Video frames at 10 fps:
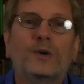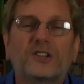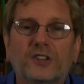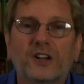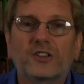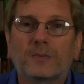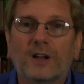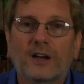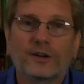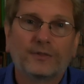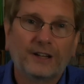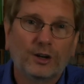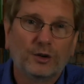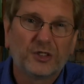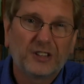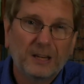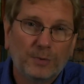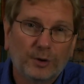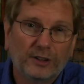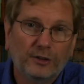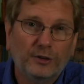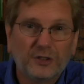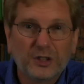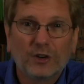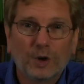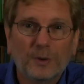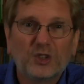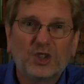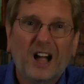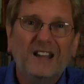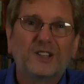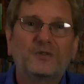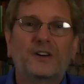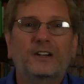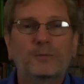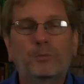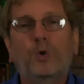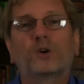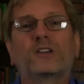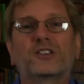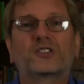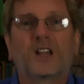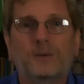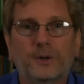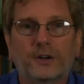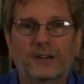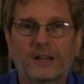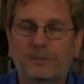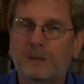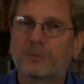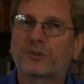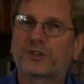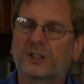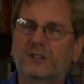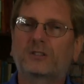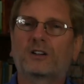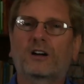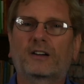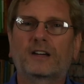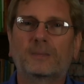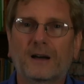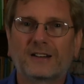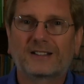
we discussed them a lot in our video on state building unit zero, but China's very important this time period, and people are still talking about it